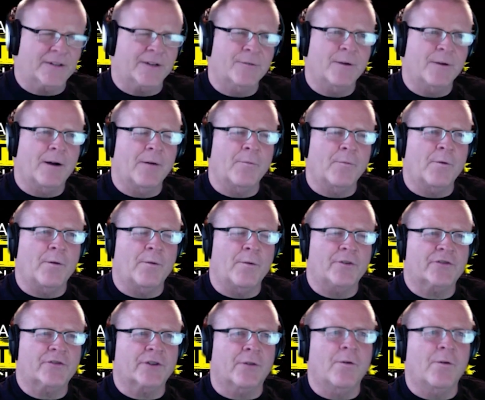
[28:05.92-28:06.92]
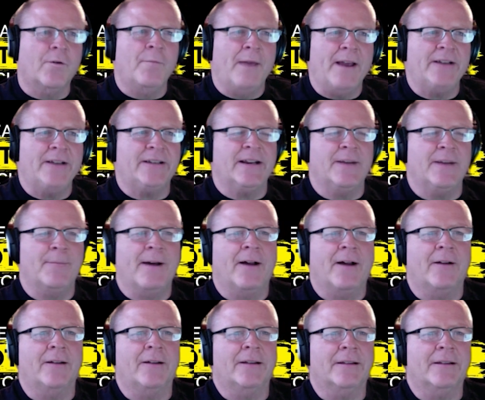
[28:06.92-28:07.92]
What's so amazing
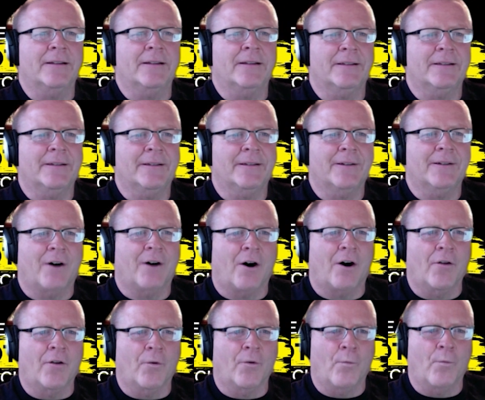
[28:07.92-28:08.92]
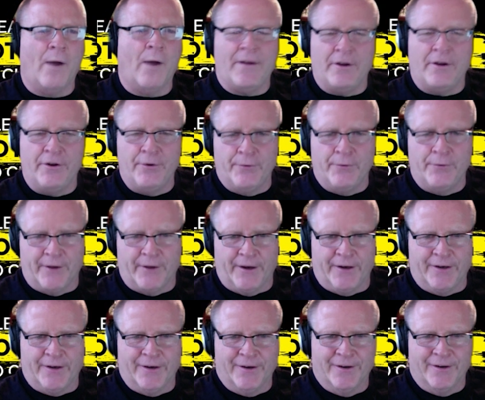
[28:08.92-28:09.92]
about the way that you
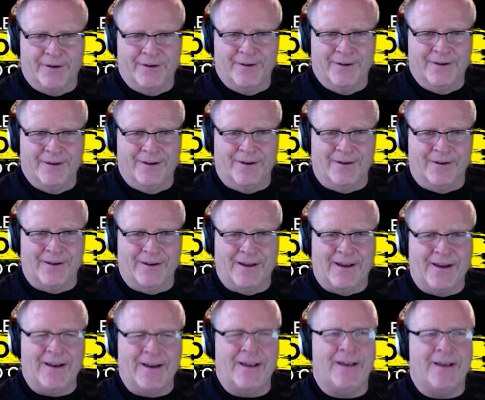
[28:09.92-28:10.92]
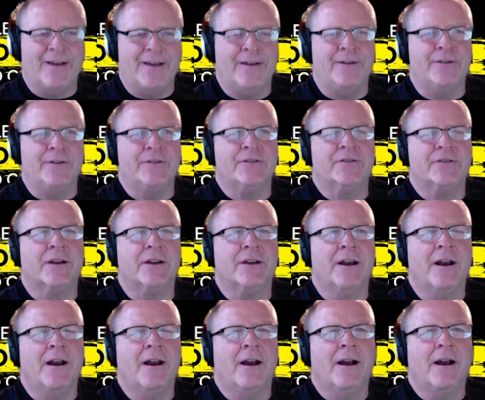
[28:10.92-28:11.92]
think, okay, is
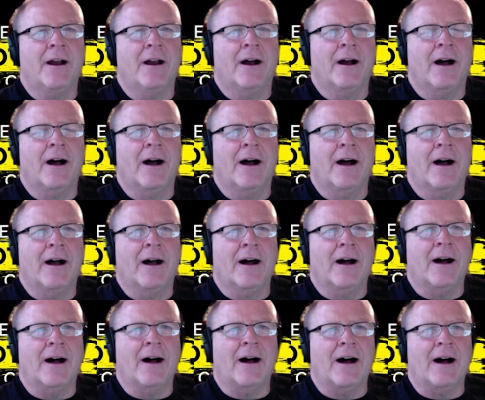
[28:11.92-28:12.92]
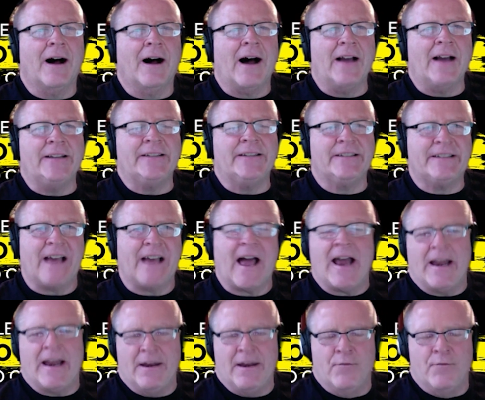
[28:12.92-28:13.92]
I
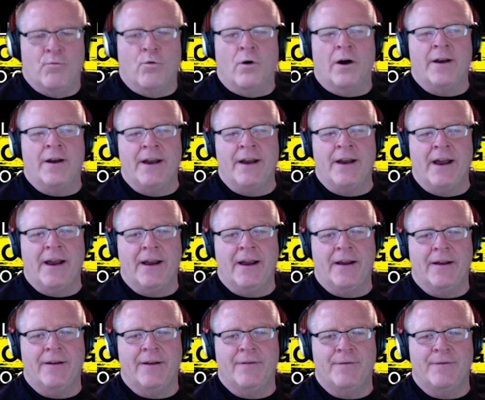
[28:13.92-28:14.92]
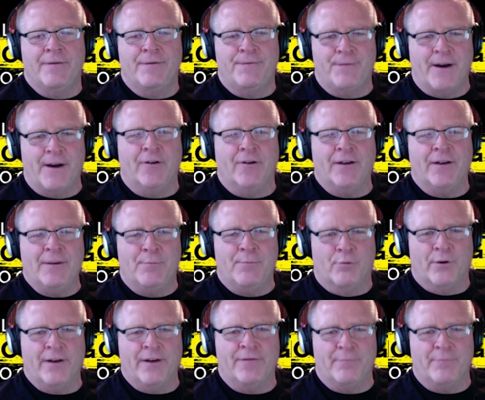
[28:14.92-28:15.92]
sat in one fairly
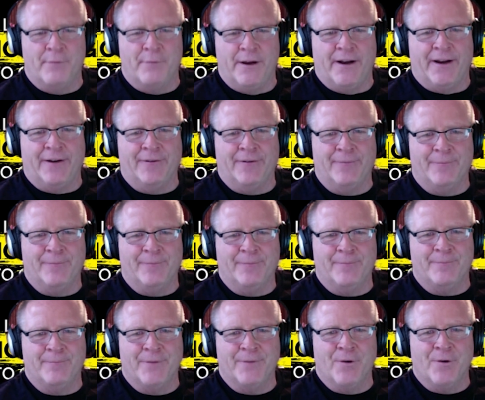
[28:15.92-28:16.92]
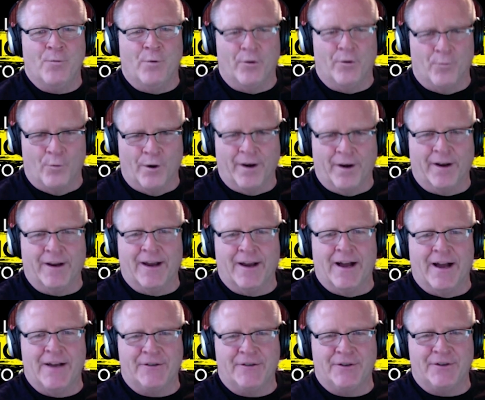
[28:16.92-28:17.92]
brief meeting with one of the
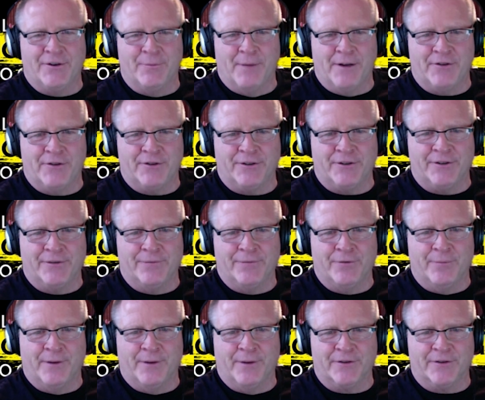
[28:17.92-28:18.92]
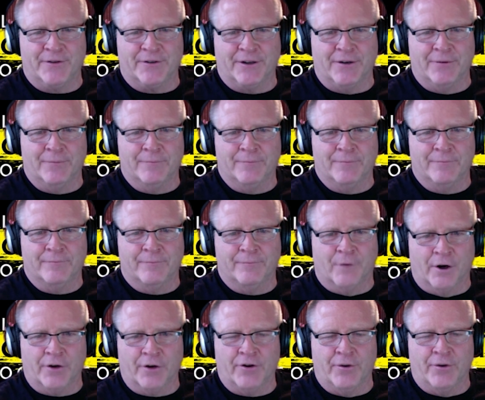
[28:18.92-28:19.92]
guys that you mentioned a few minutes ago,
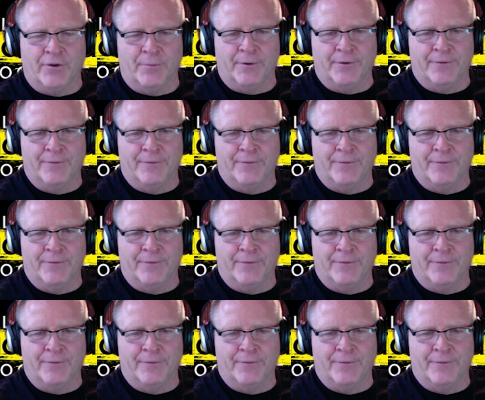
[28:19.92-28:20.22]
Mark Cuban,